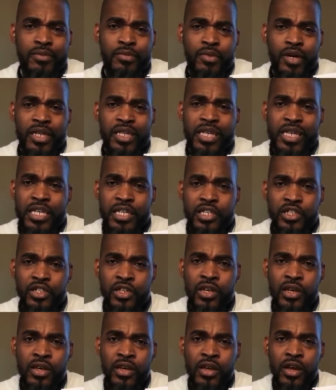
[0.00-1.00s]
a month each.
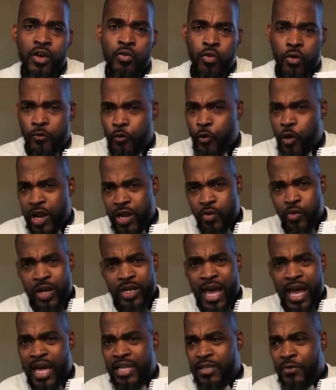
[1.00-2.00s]
With
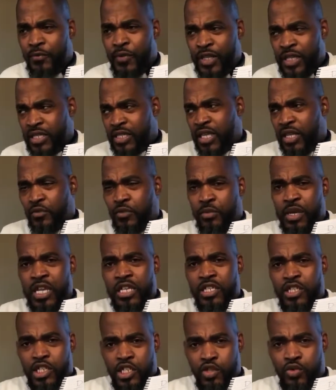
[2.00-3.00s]
$41.50 from
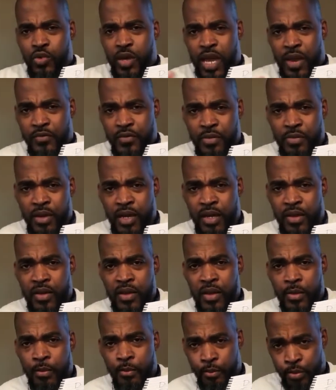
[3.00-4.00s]
each of you every month,
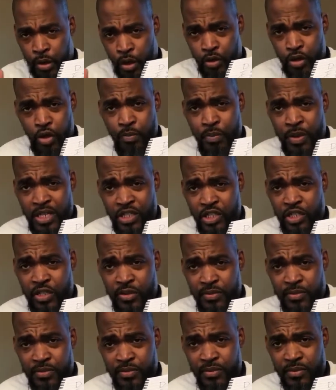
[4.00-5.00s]
blow your budget?
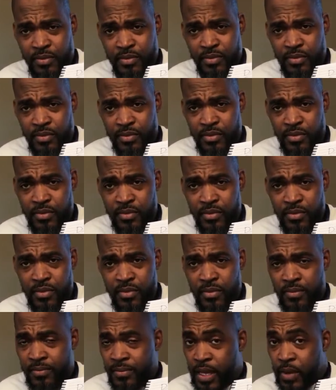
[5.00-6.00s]

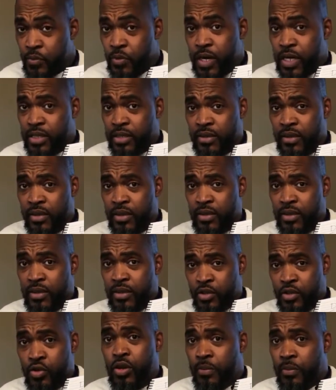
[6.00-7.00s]
It wouldn't.
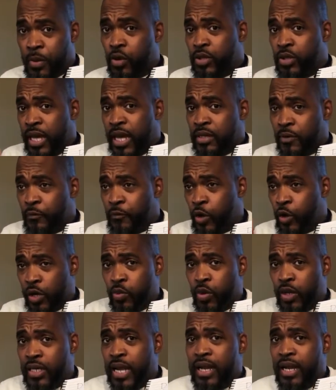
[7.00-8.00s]
You can both handle
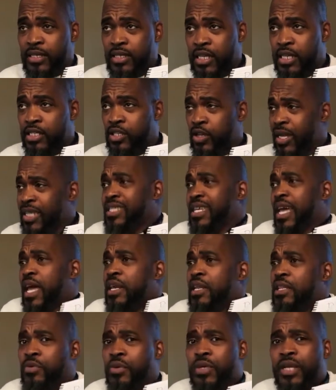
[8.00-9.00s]
$41 each. So that's
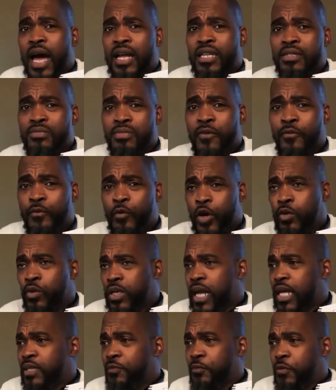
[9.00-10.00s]
$83 a month,
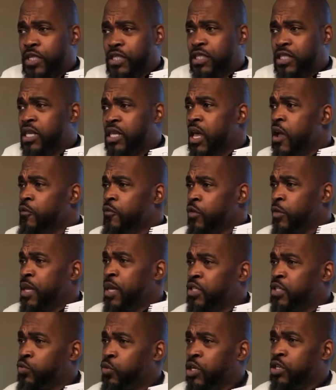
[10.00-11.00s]
$41.50 from
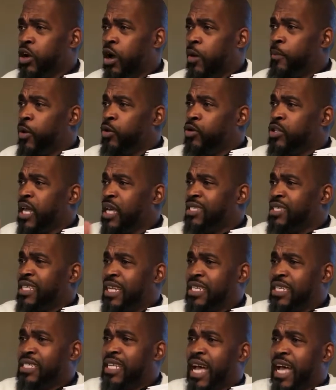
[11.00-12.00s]
each one of y'all. Both of y'all
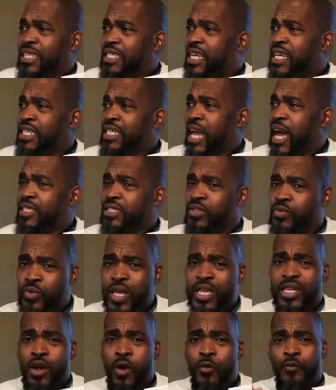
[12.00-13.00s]
set aside $10 a
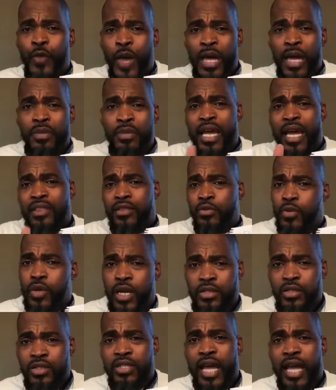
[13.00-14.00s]
week. Your family got
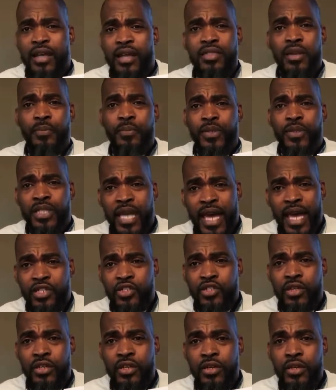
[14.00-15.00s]
$300,000 in
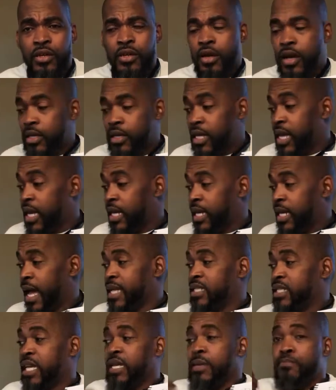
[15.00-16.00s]
protection. Again,
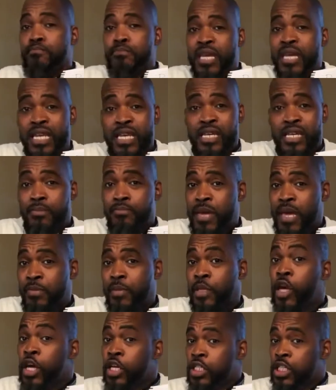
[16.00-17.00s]
guys, getting many
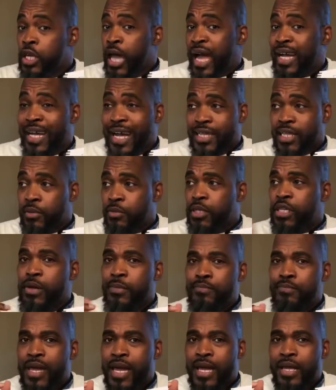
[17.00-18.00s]
commitments. See, I got them to
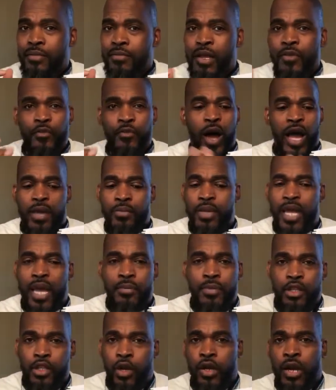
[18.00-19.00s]
commit before I even get
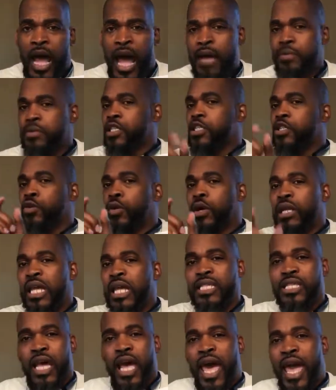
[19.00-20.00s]
my third option to at
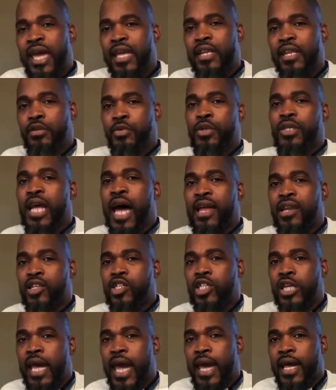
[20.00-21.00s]
least an $83
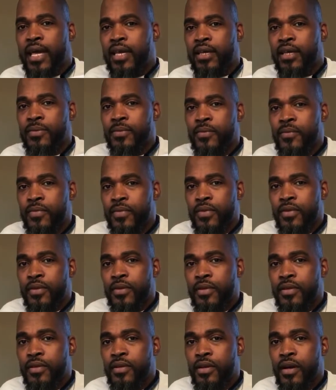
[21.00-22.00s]
check,
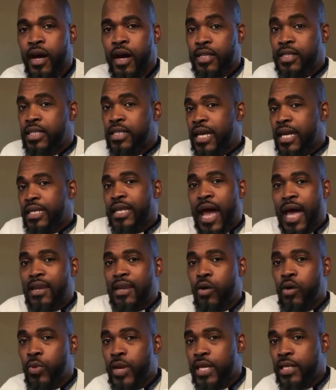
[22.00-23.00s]
a $10
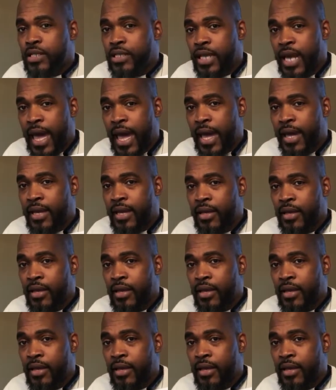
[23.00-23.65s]
a week check,